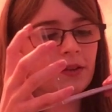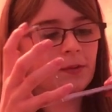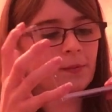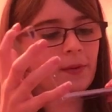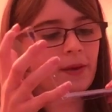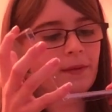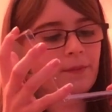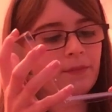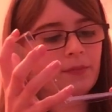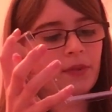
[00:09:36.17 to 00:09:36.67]
this
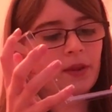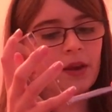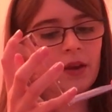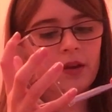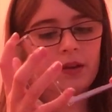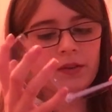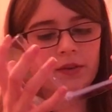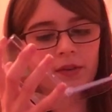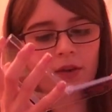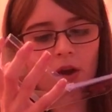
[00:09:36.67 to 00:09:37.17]
bit.
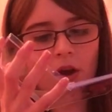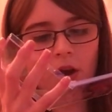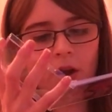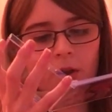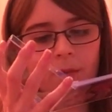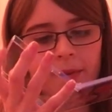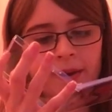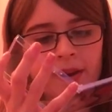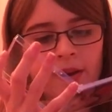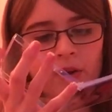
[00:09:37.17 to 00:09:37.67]
So you
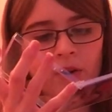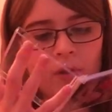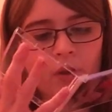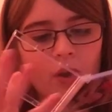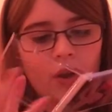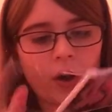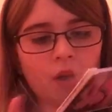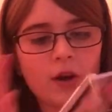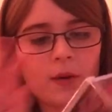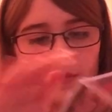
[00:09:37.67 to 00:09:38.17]
open it
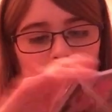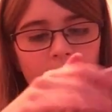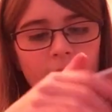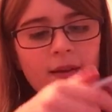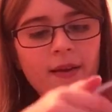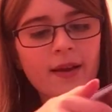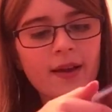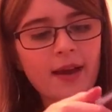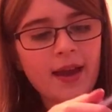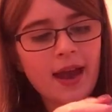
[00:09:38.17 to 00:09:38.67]
up,
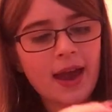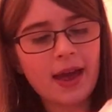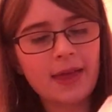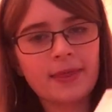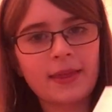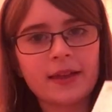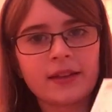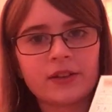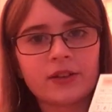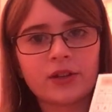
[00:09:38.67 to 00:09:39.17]

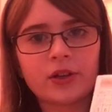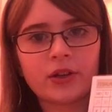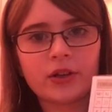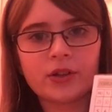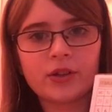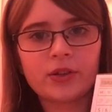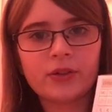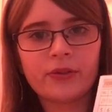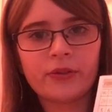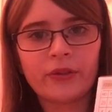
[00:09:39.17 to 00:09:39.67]
and then you
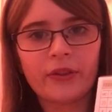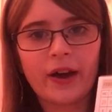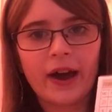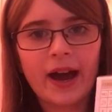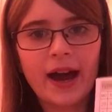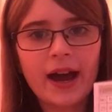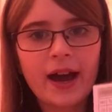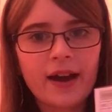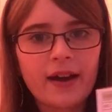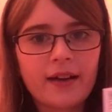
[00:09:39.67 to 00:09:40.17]
do
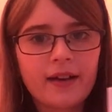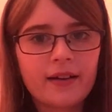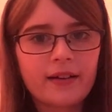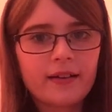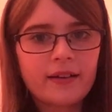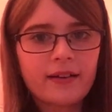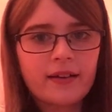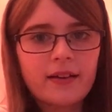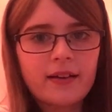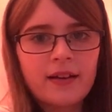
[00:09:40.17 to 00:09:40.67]
that,
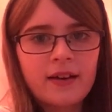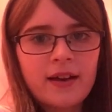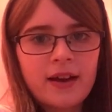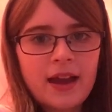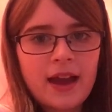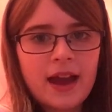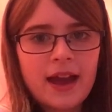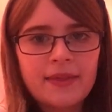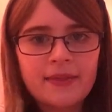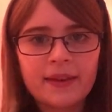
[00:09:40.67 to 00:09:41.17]

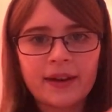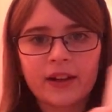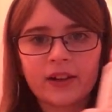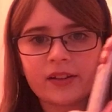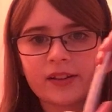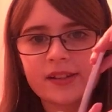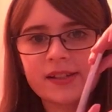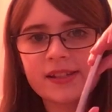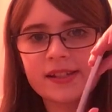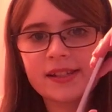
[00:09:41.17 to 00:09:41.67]
and then
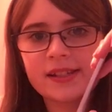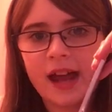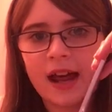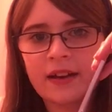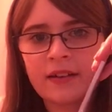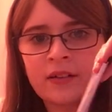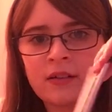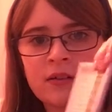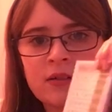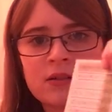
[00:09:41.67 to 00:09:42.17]
it'll
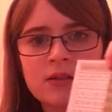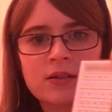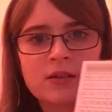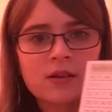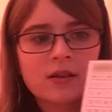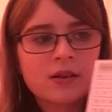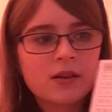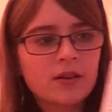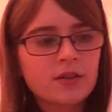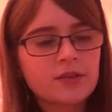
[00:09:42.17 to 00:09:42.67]
stand,
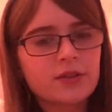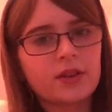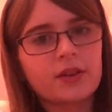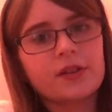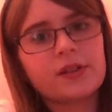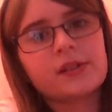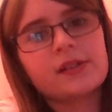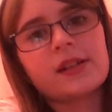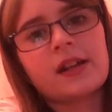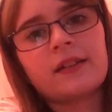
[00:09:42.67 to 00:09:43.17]
sort
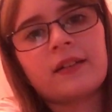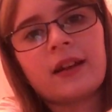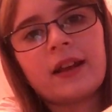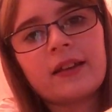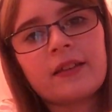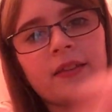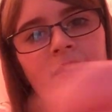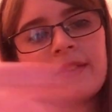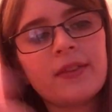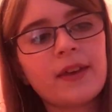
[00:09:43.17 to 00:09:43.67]
of stand
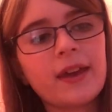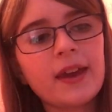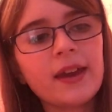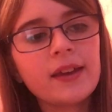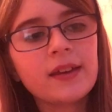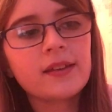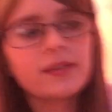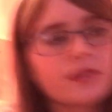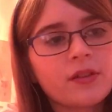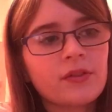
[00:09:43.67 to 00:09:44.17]
like
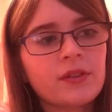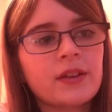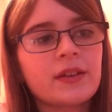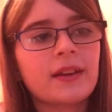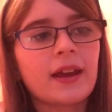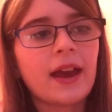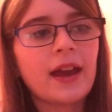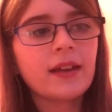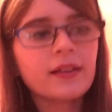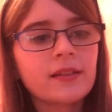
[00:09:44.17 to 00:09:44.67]
this on your
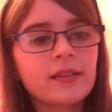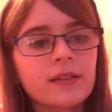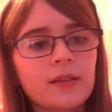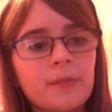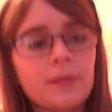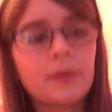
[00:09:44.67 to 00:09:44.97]
desk.